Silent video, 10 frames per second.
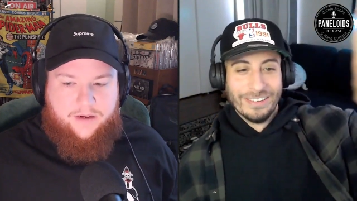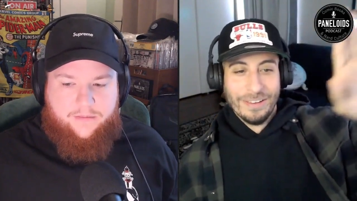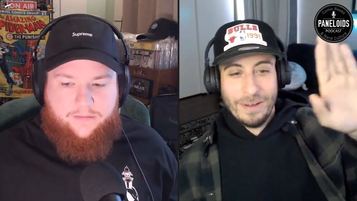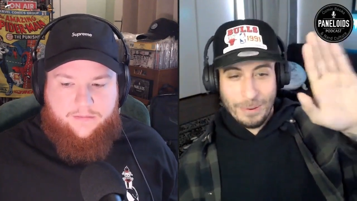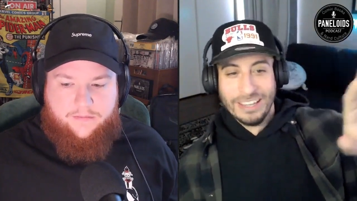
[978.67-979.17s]
Speaker 1: yeah.
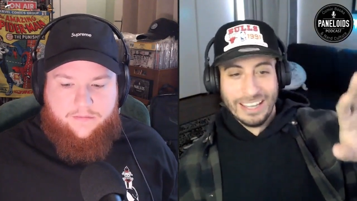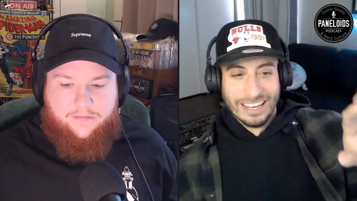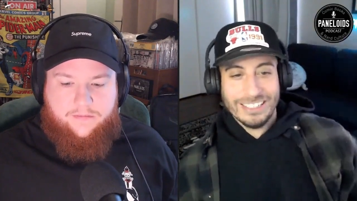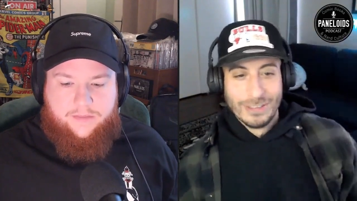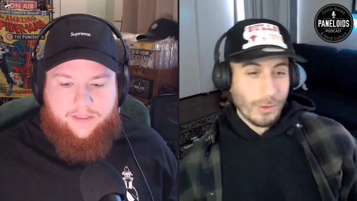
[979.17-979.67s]
put in that.
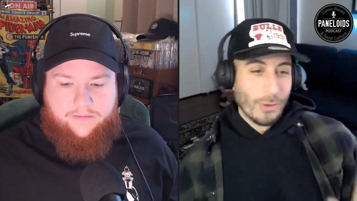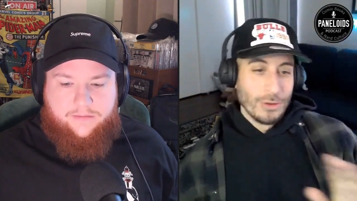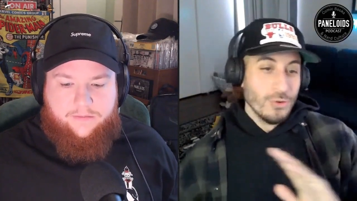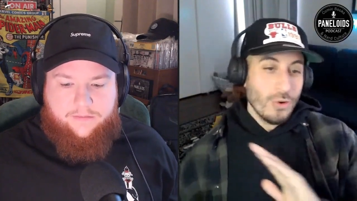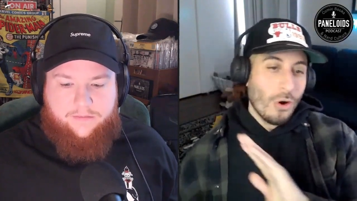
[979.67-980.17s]
So yeah.
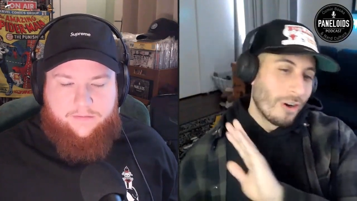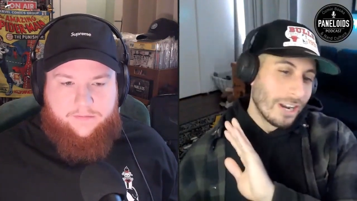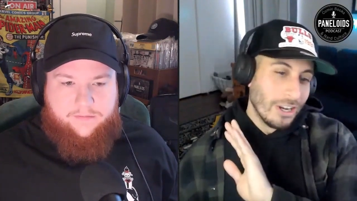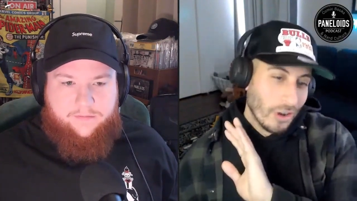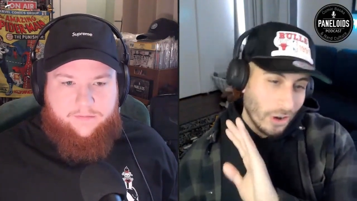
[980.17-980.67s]
you already
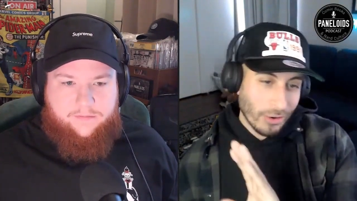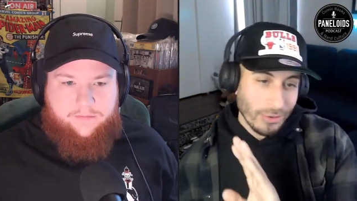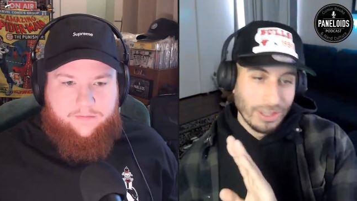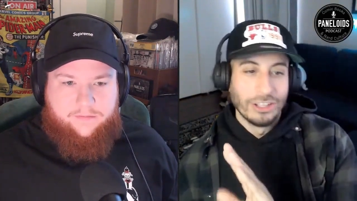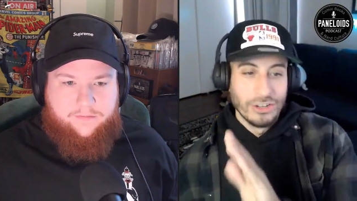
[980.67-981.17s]
know that
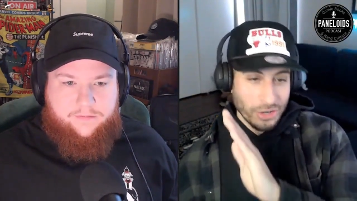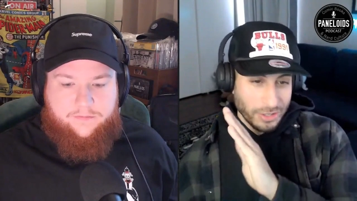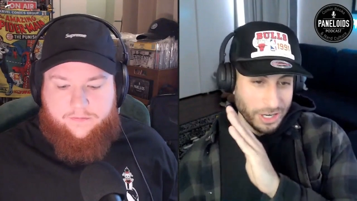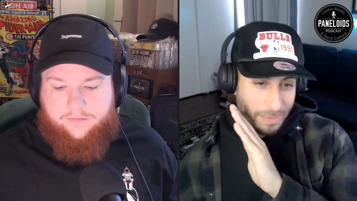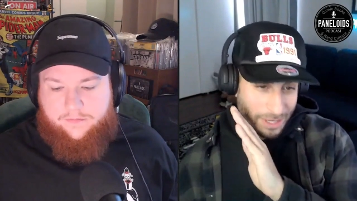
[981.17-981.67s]
the show's going
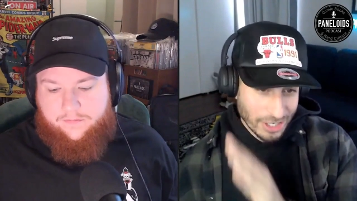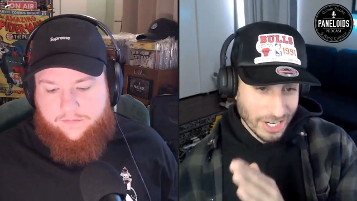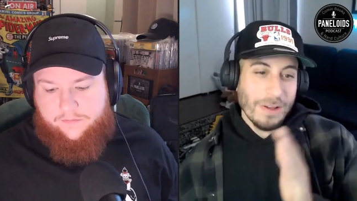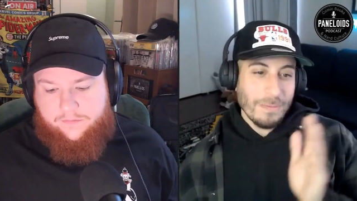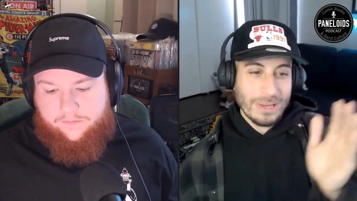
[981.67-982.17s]
to be
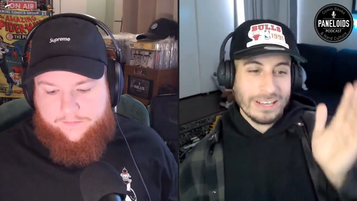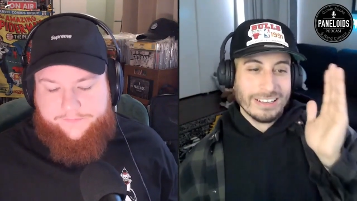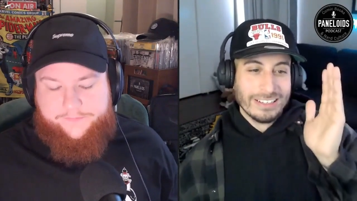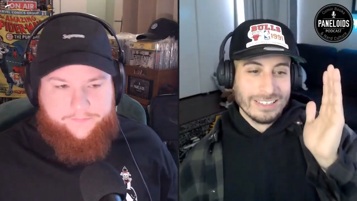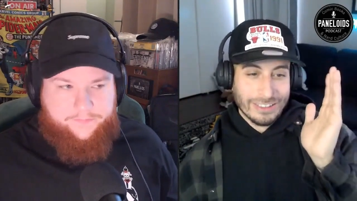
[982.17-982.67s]
shit
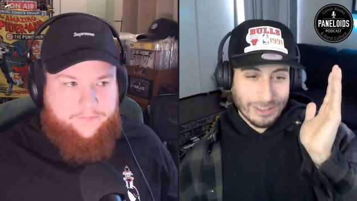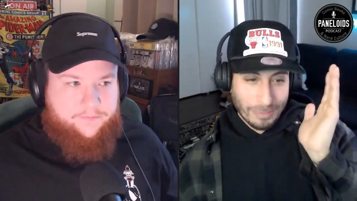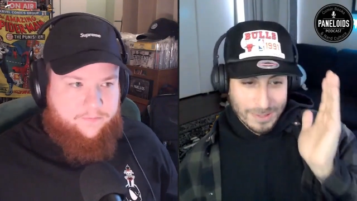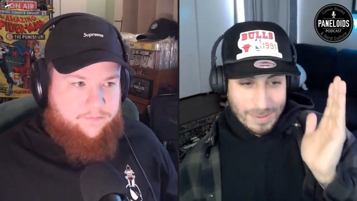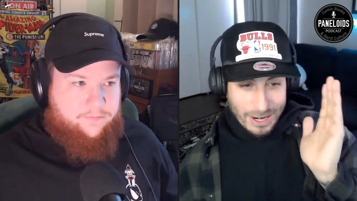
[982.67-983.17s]
because they're
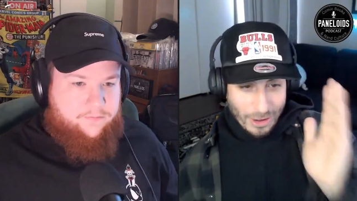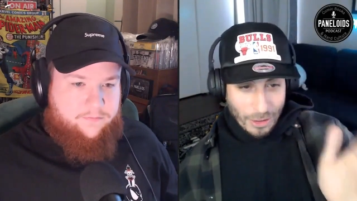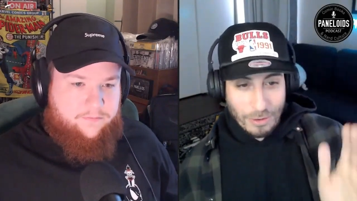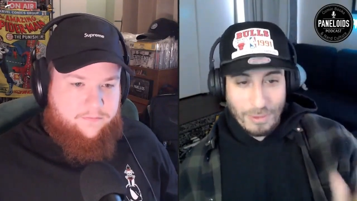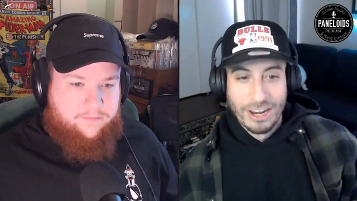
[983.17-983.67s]
spending all their
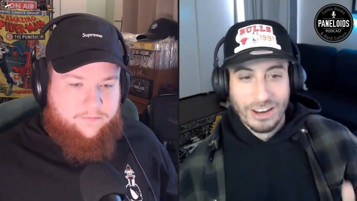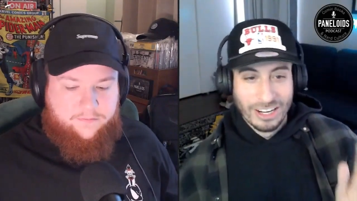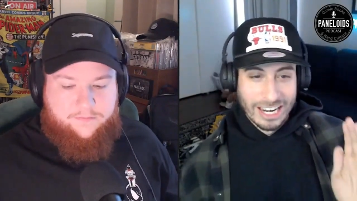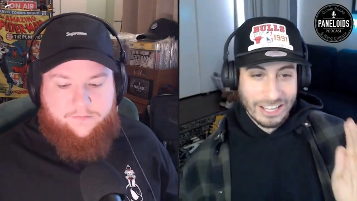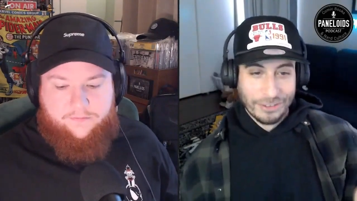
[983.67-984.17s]
money on
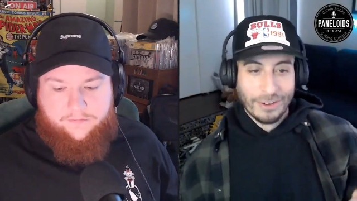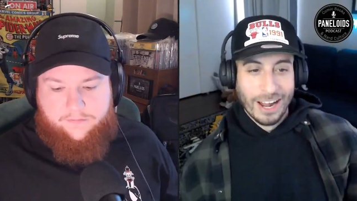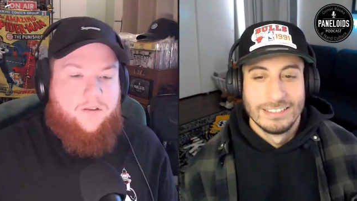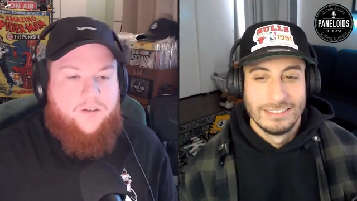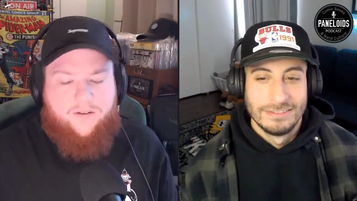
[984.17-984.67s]
getting The Rock.
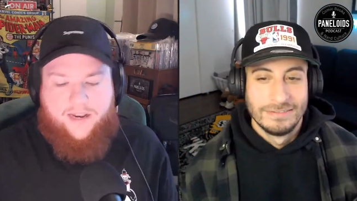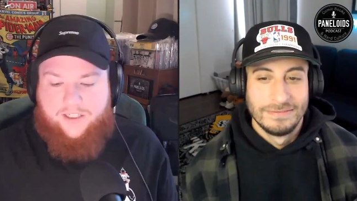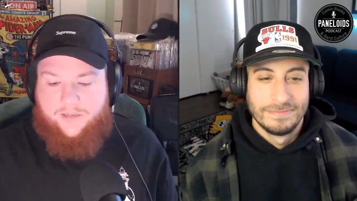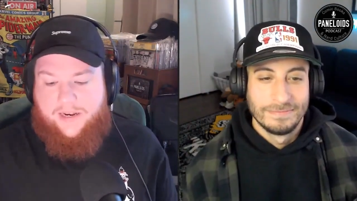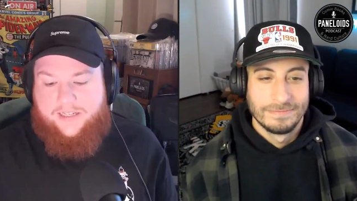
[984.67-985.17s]
Speaker 2: So I
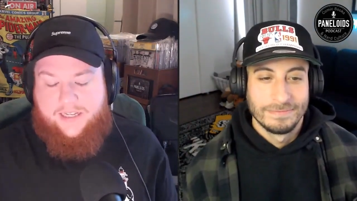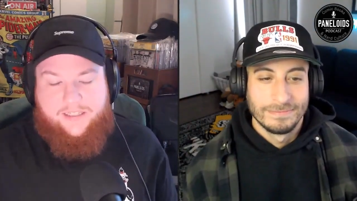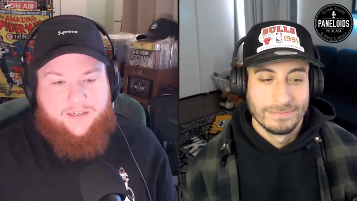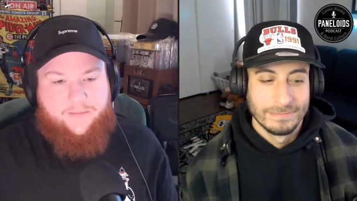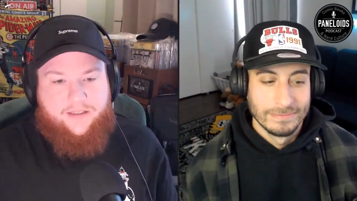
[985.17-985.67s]
actually made a
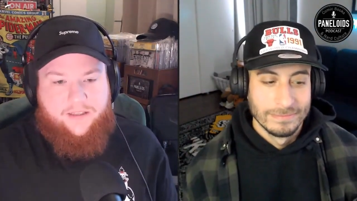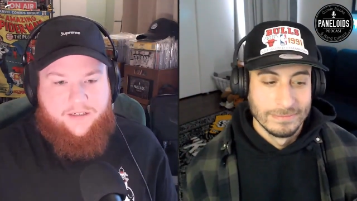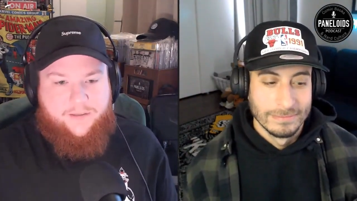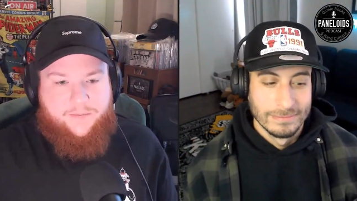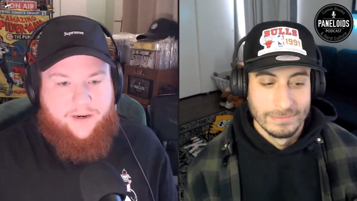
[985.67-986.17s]
TikTok about
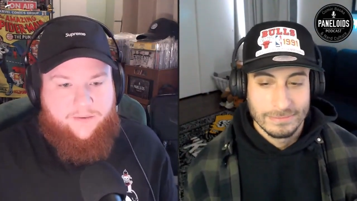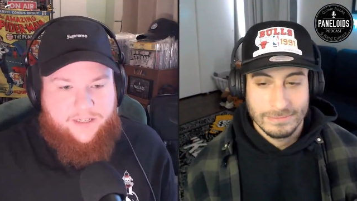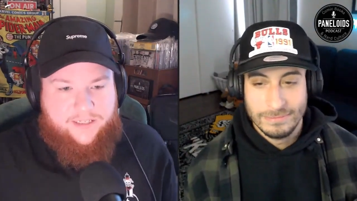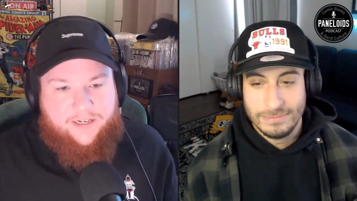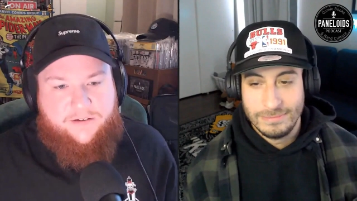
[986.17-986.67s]
this, but I want to
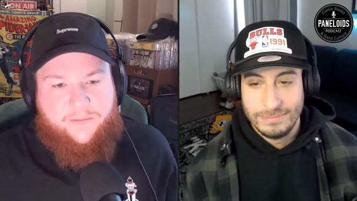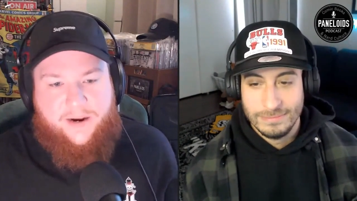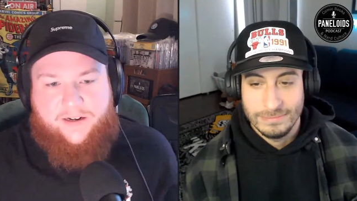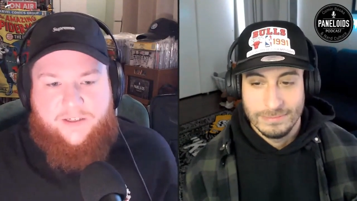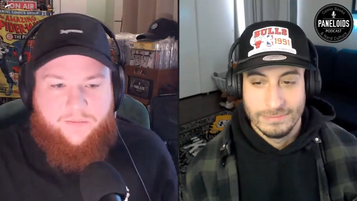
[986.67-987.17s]
tell you about
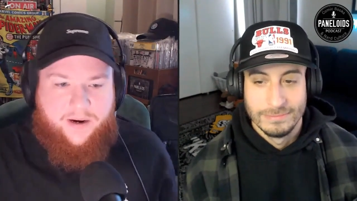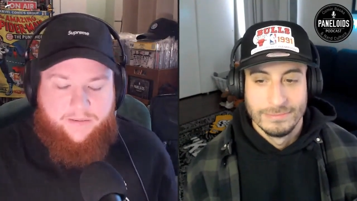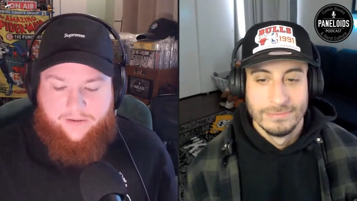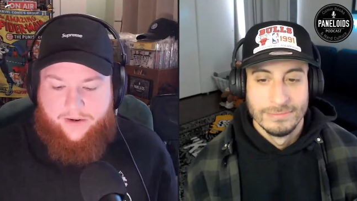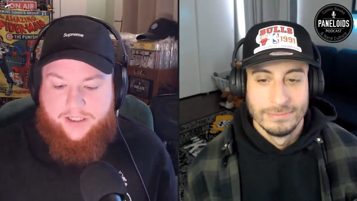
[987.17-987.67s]
it because you probably
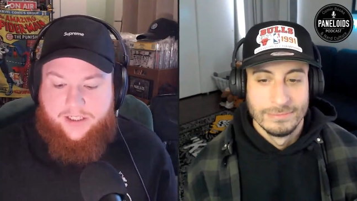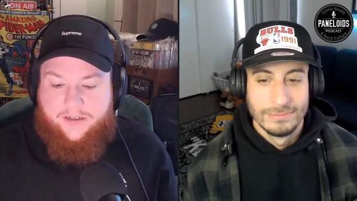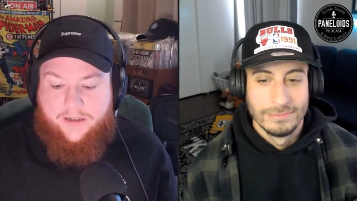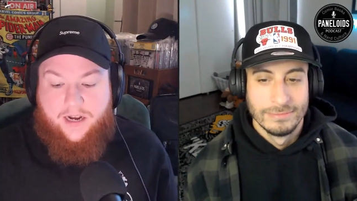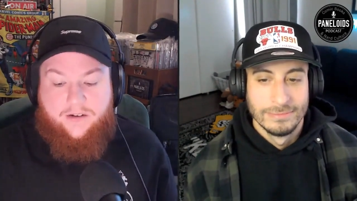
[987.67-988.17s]
didn't watch it.
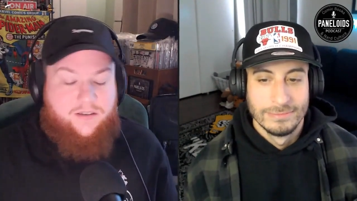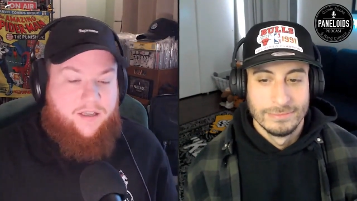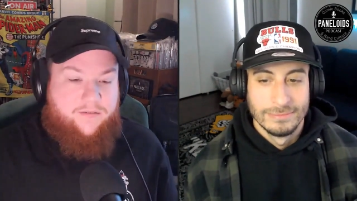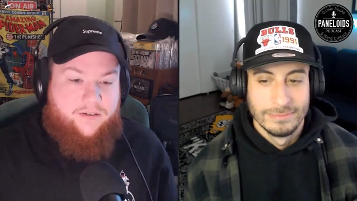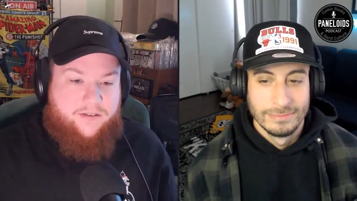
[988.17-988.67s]
Donald
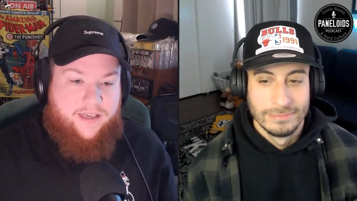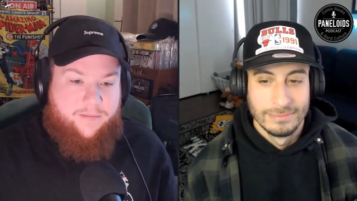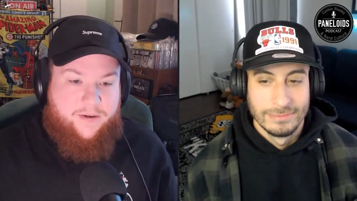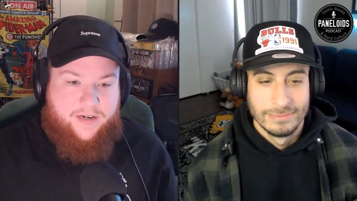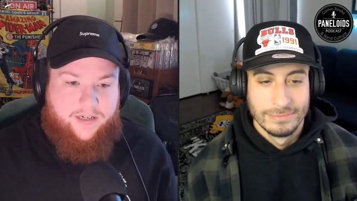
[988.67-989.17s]
Glover, the
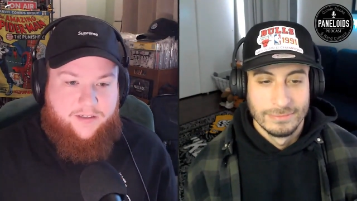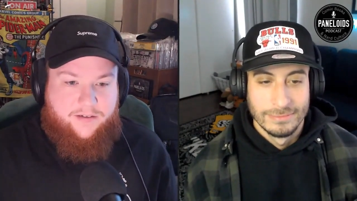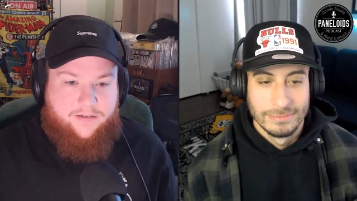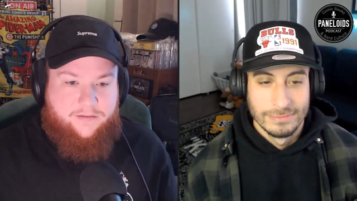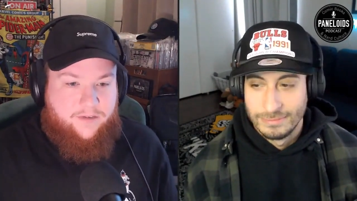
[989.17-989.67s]
Hypno
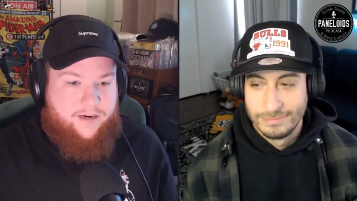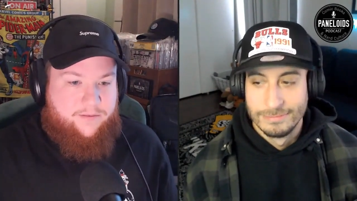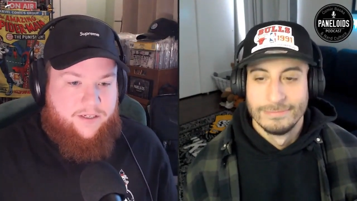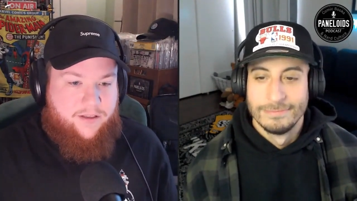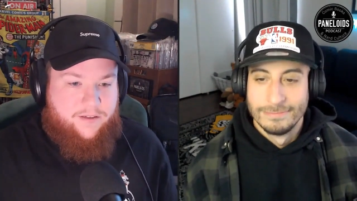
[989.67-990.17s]
Hustler, right? We
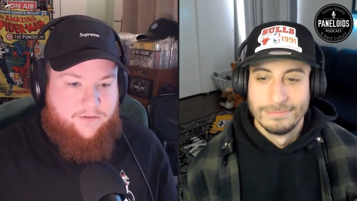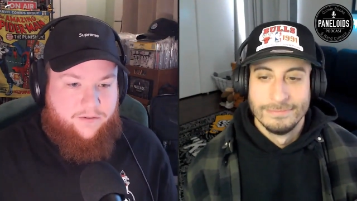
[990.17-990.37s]
saw this